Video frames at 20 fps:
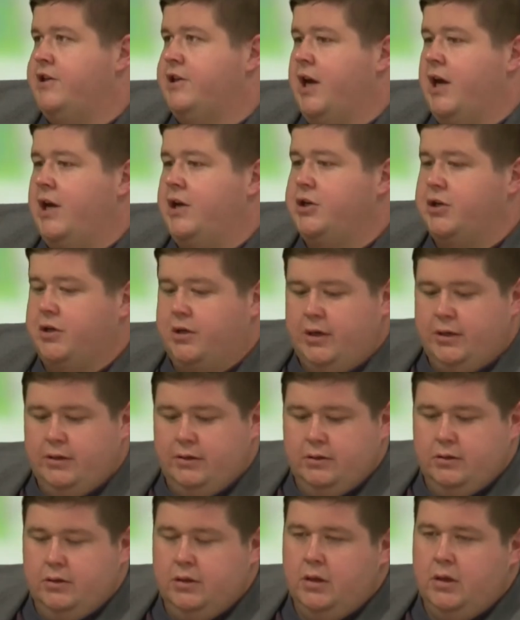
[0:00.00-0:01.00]
education,
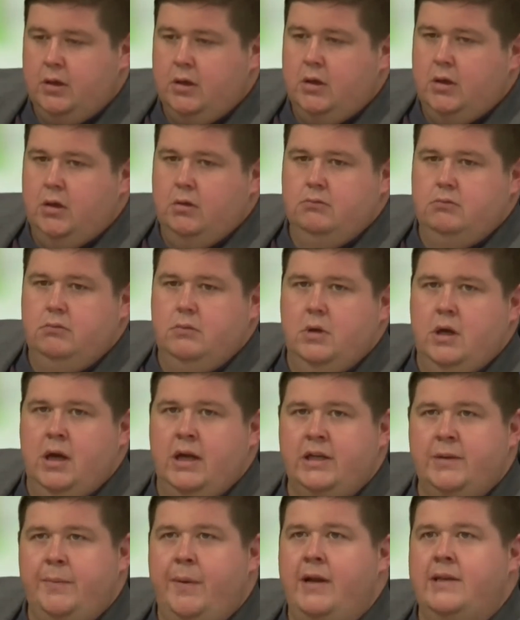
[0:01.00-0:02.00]
and
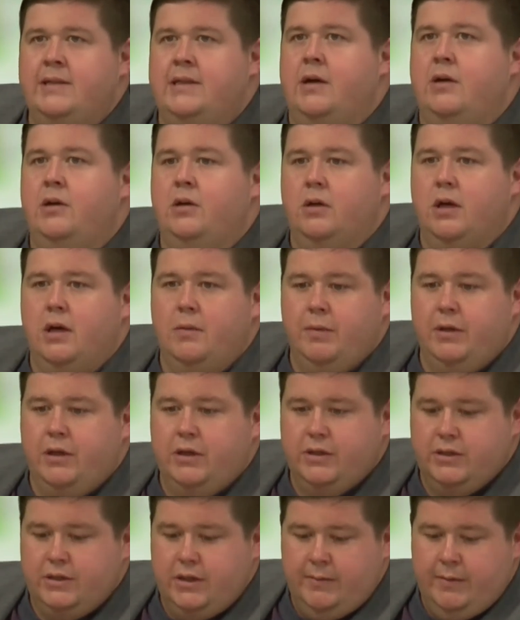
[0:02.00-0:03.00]
it depends how you look at it.
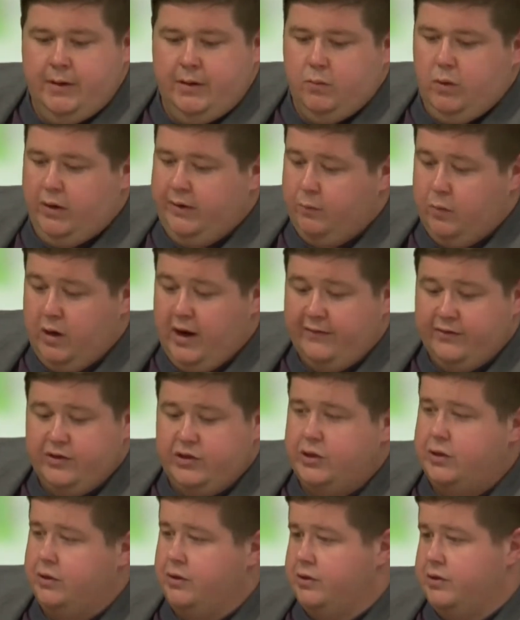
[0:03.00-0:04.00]
Because I mean, we we have
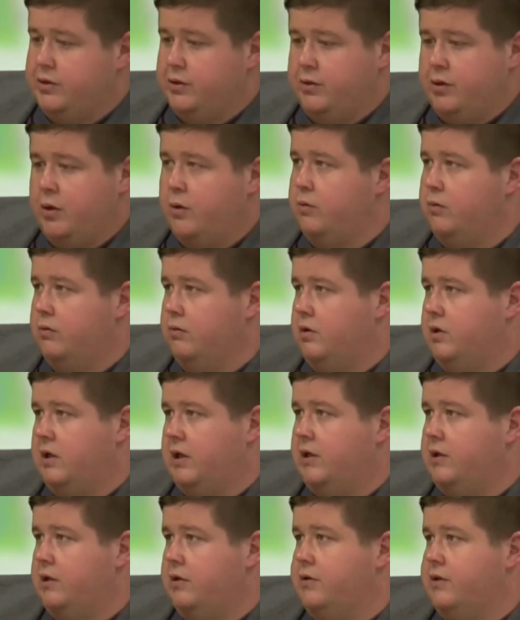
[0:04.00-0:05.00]
students who don't
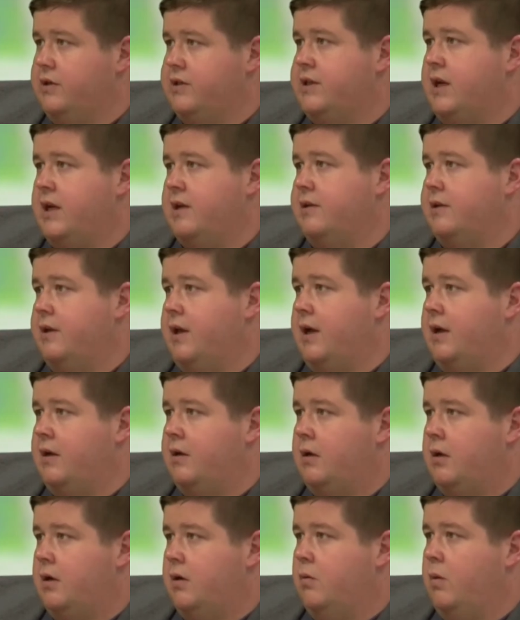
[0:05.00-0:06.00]
clearly understand that
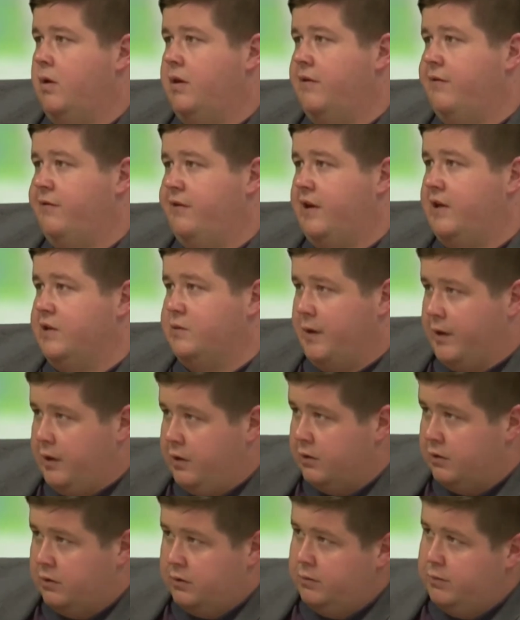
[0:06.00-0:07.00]
when the fees went
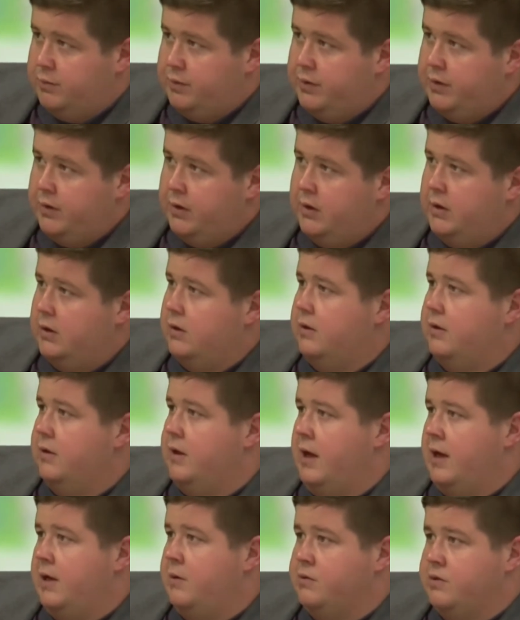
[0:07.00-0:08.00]
up,
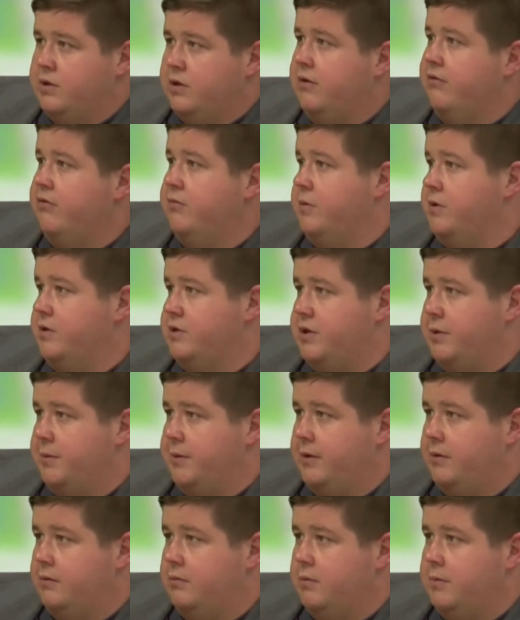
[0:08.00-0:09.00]
that it was the government's
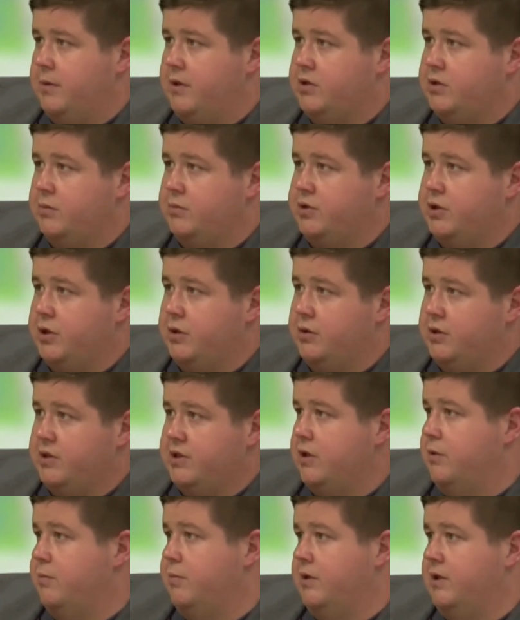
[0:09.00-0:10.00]
doing. I mean, some students
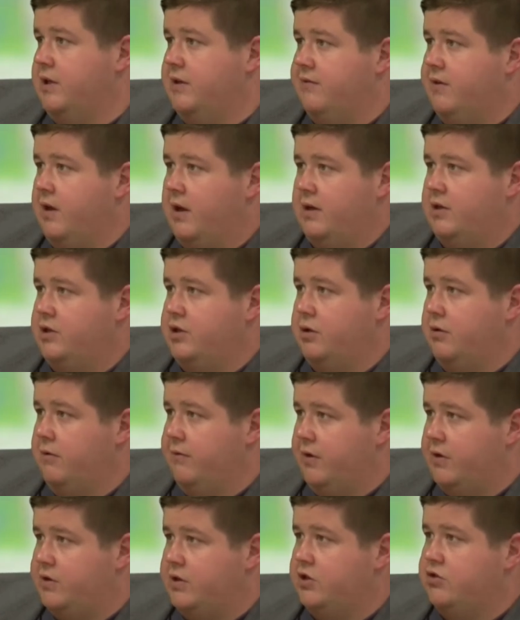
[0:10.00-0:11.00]
still believe that it's
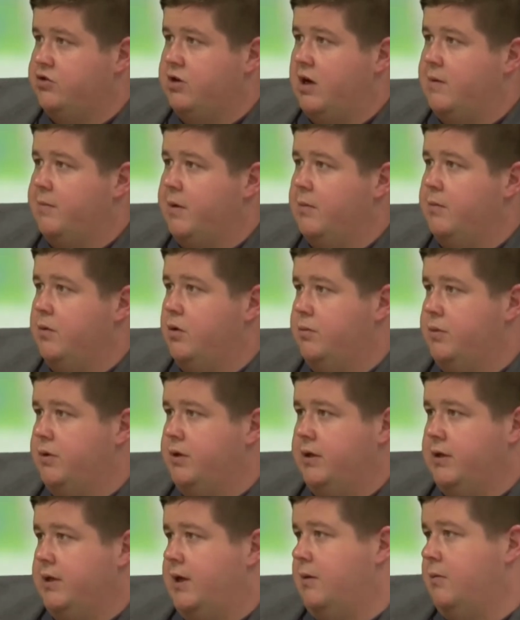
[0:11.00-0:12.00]
universities trying to make more
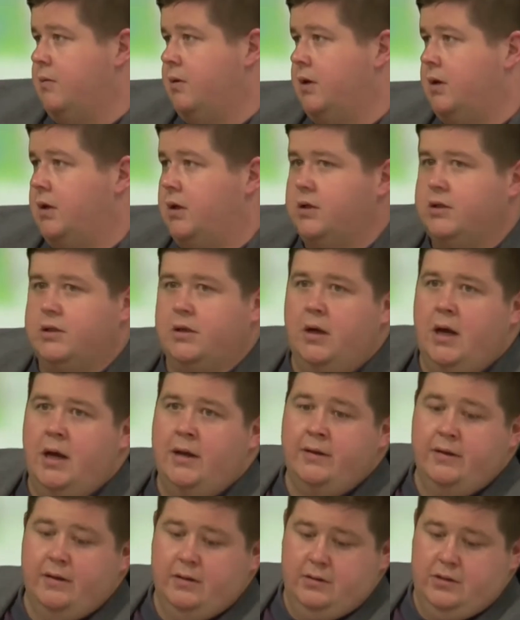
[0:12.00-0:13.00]
money now. So
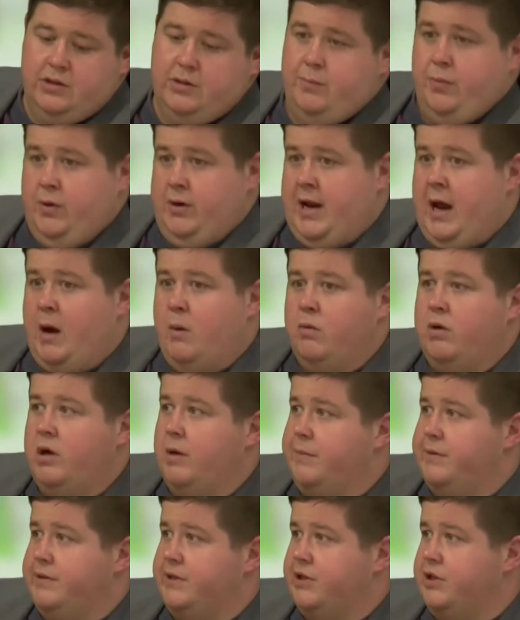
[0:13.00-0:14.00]
and but now we're
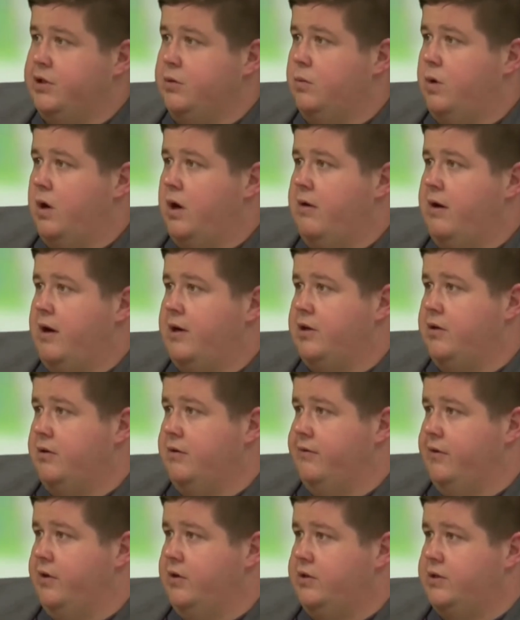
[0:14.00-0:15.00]
in a position where at
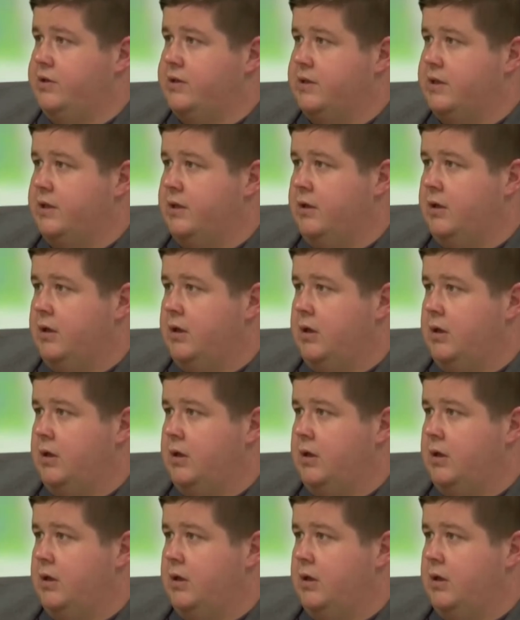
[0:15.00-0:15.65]
university